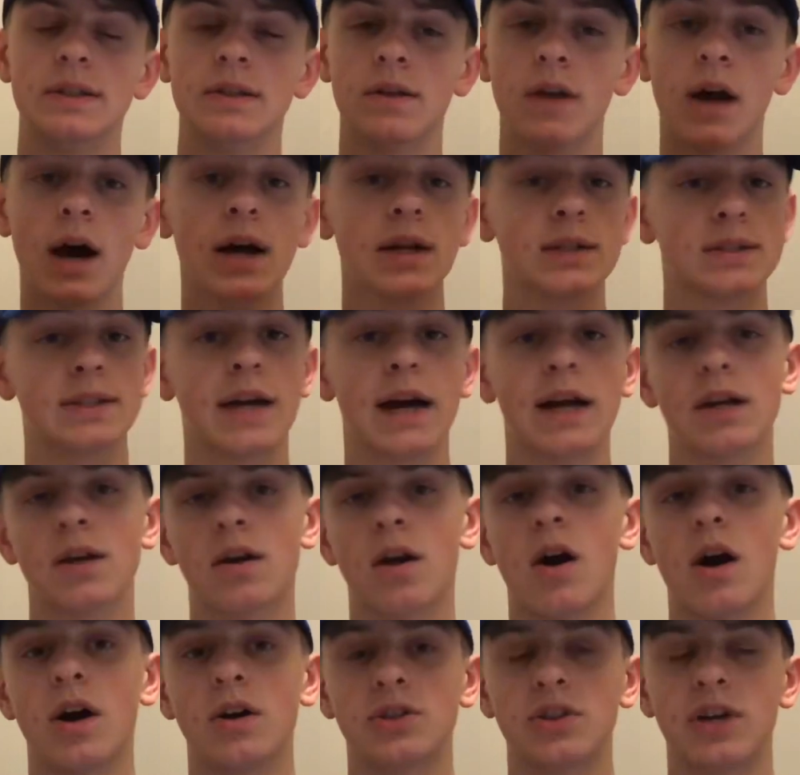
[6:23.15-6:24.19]
not signed a
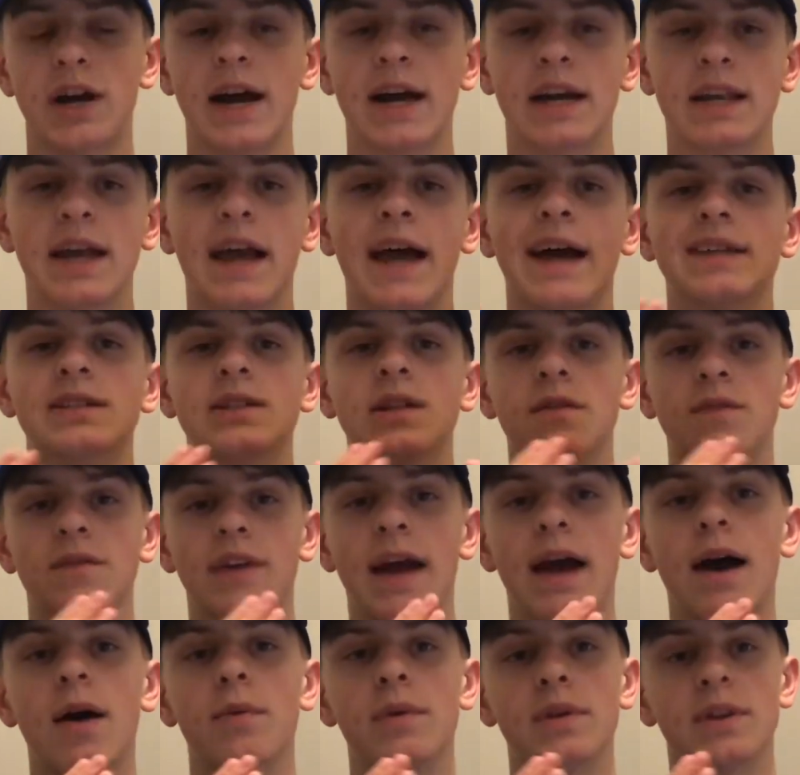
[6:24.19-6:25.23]
contract as of
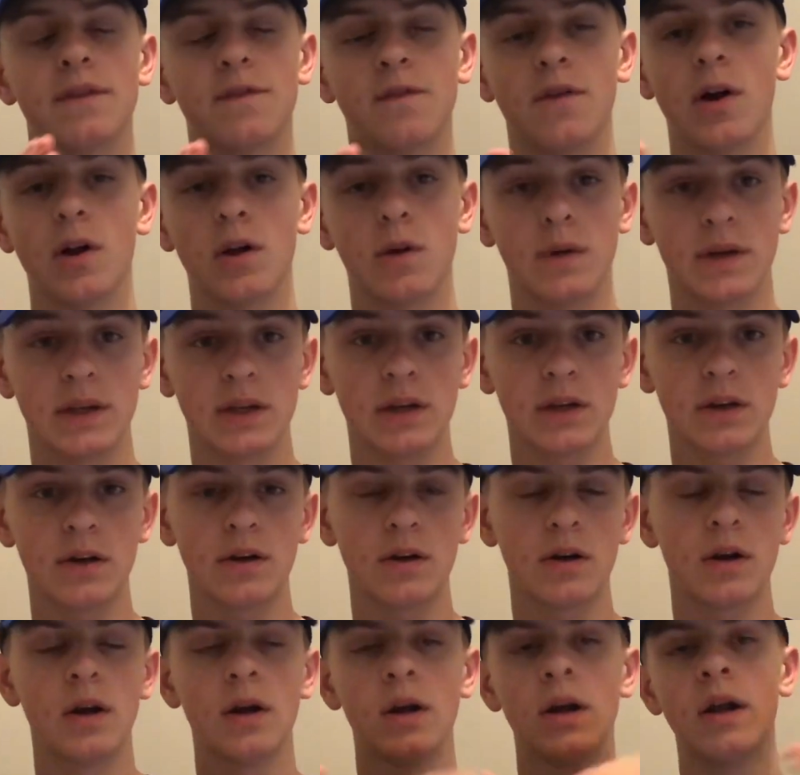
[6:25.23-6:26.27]
now with the following
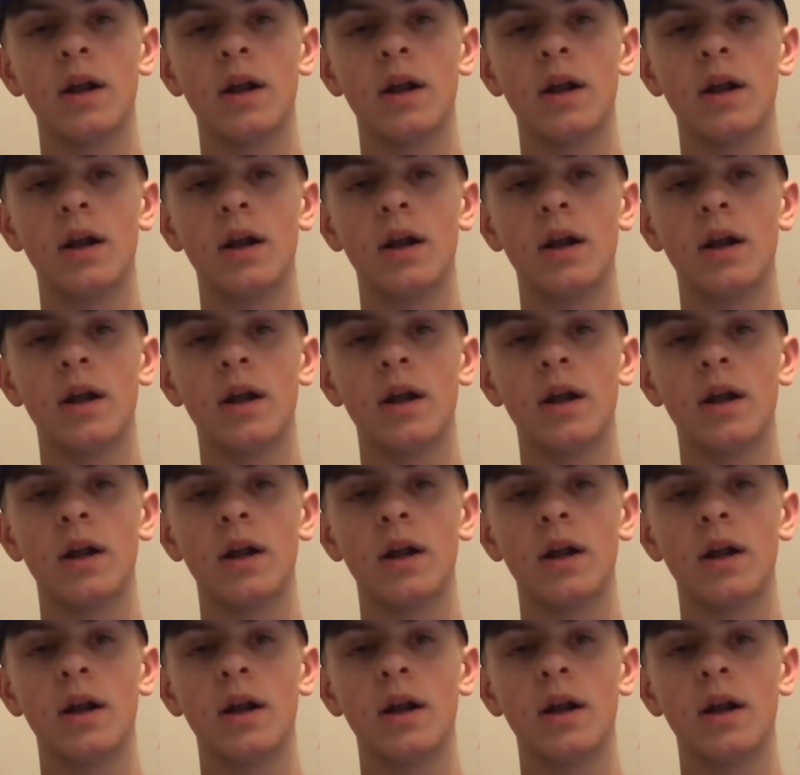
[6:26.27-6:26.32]
year.